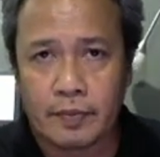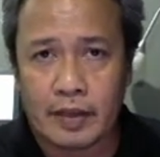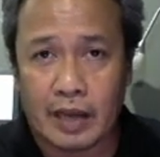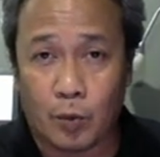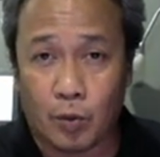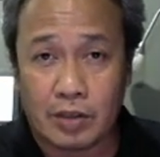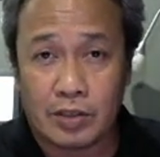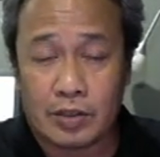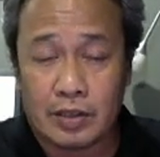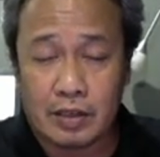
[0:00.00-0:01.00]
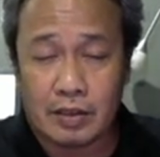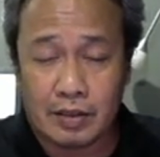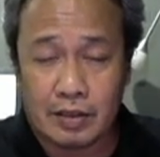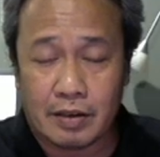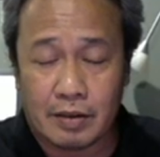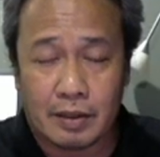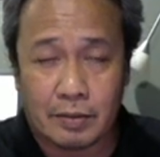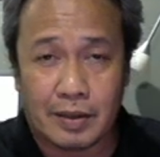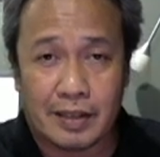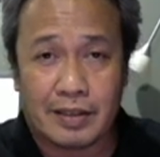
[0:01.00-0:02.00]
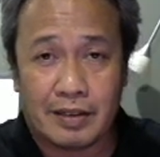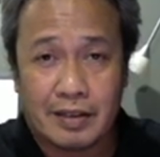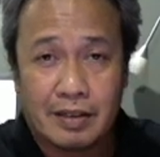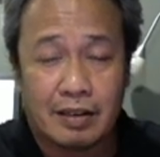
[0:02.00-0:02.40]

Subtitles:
And once the bacteria